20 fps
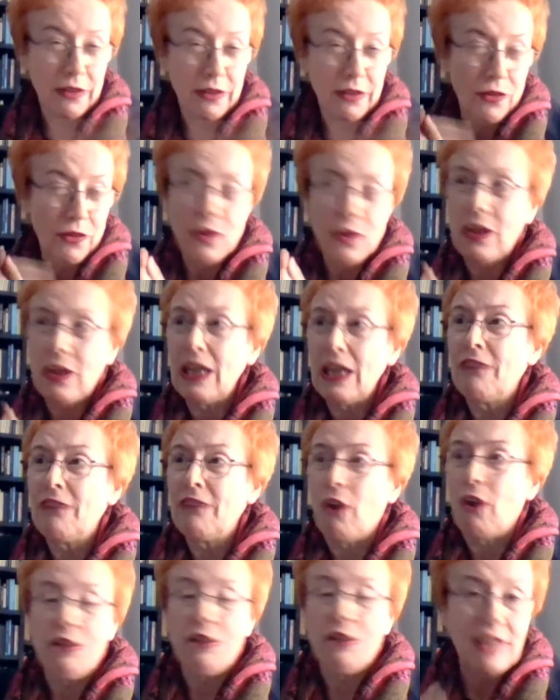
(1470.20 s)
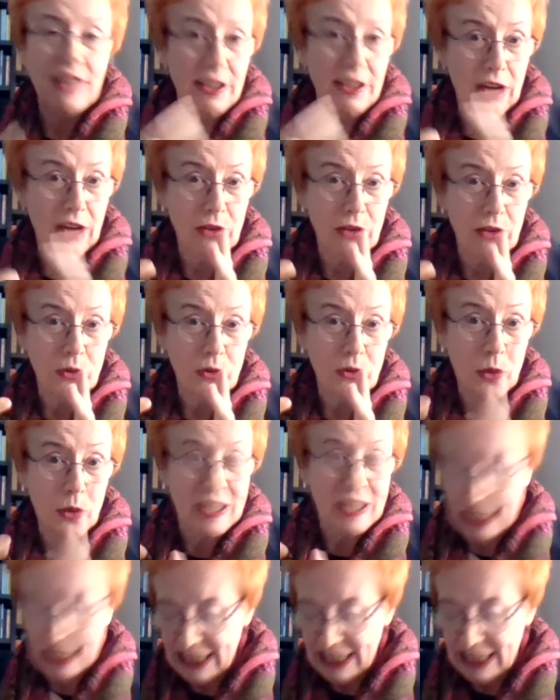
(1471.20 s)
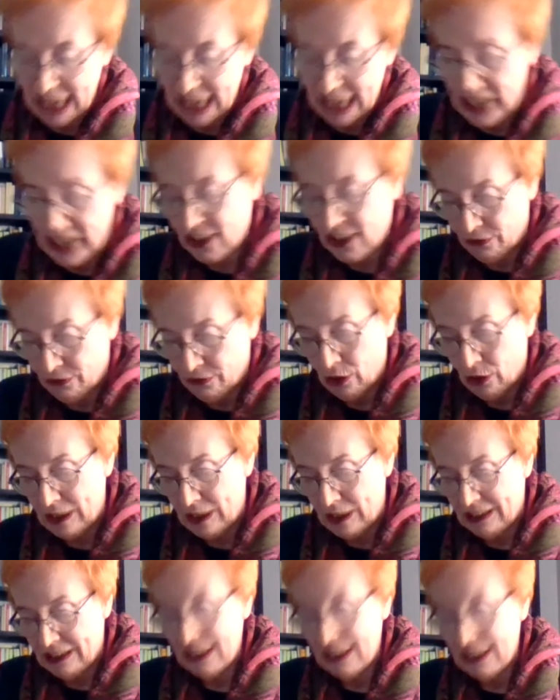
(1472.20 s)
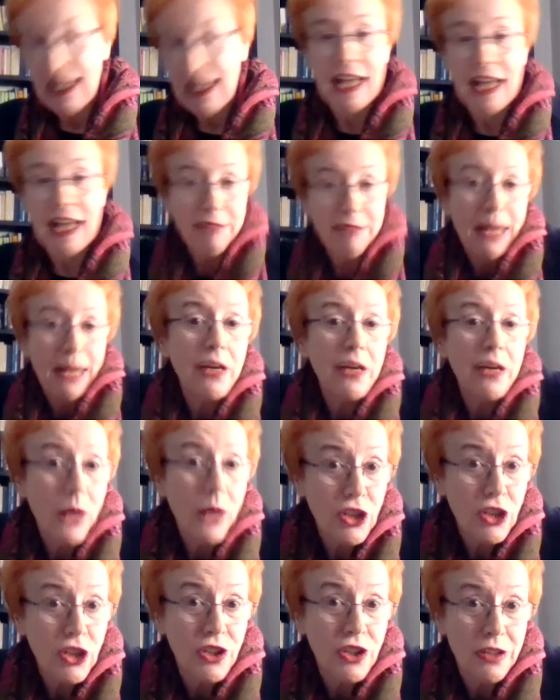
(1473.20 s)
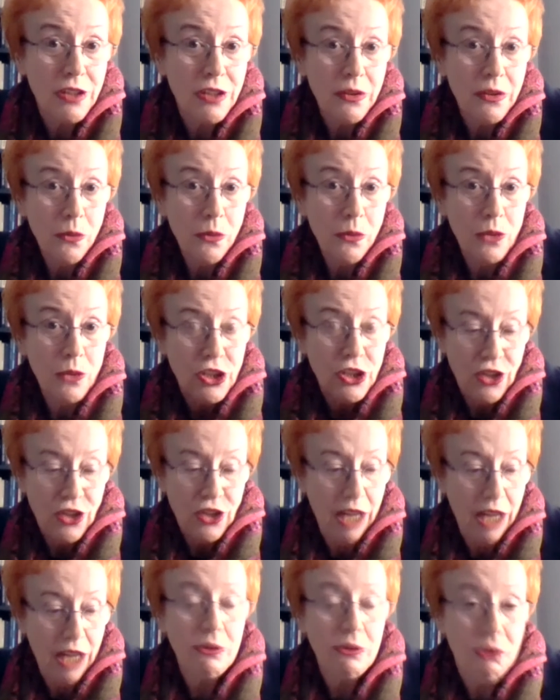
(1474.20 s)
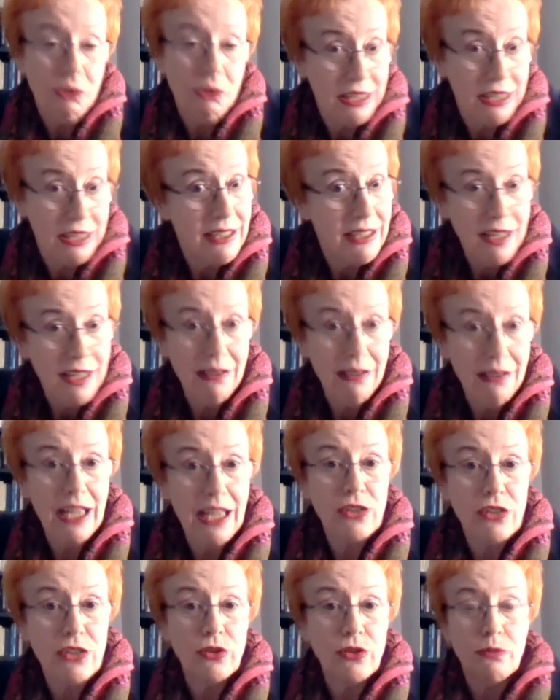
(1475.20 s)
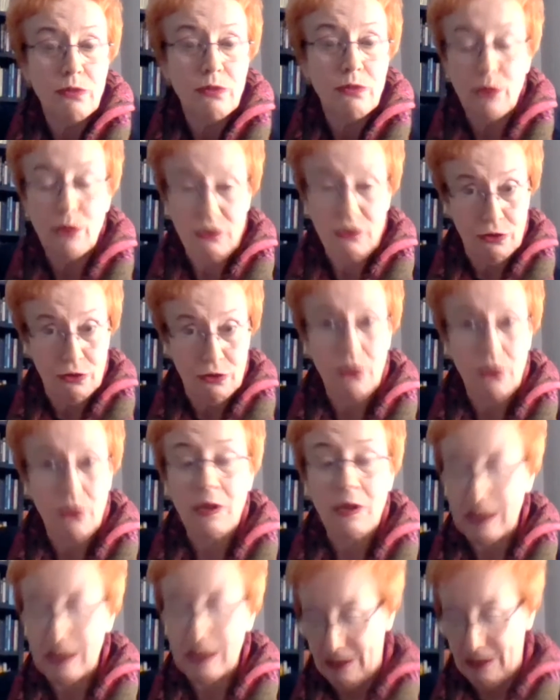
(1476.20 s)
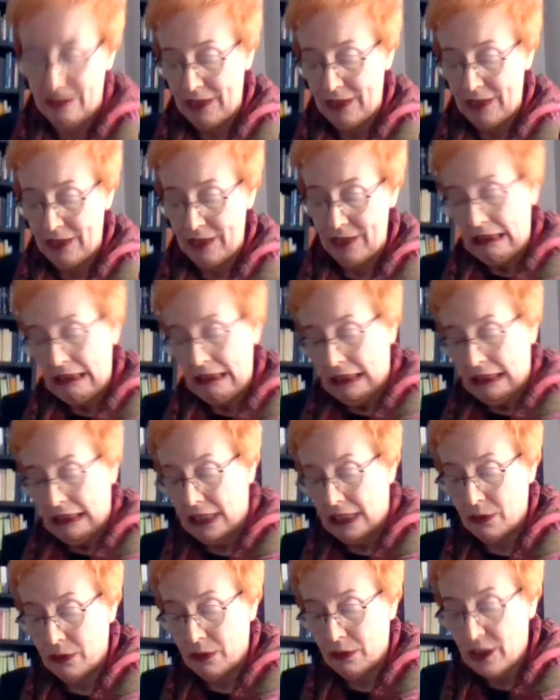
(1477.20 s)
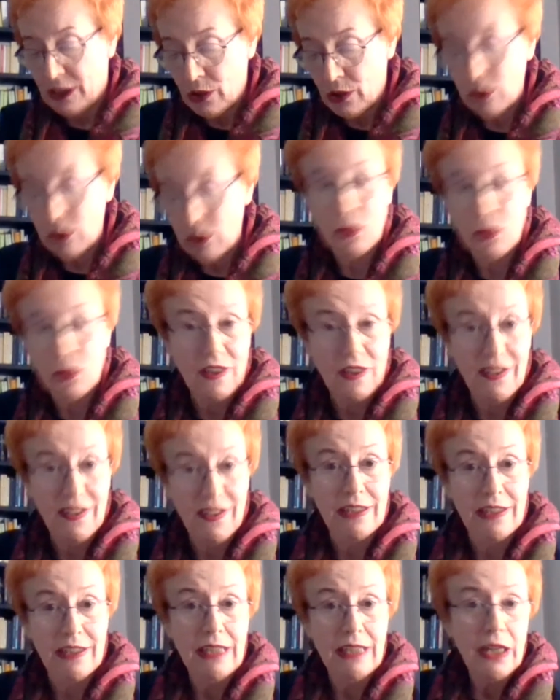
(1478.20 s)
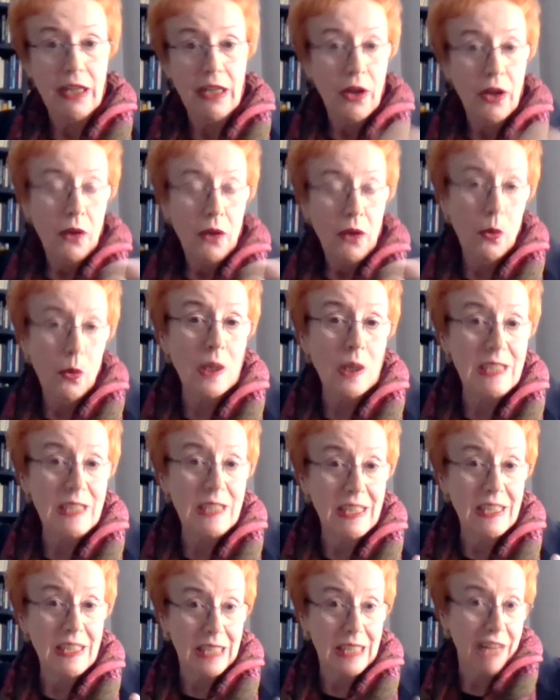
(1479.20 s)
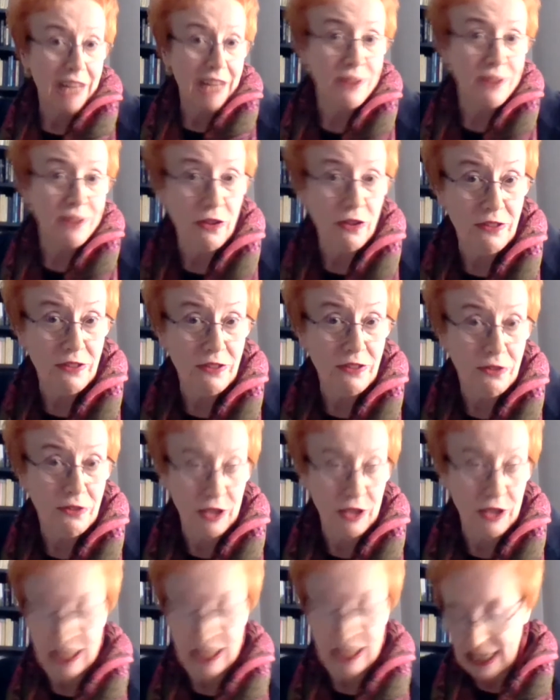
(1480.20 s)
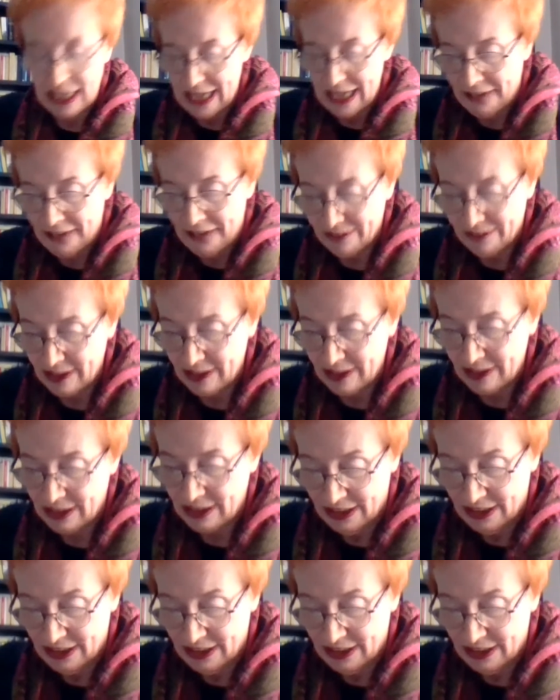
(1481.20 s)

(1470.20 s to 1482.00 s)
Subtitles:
evolving around with and against Freud. And my question, which I would really like to put forward with you together, what is left of the Freudian left?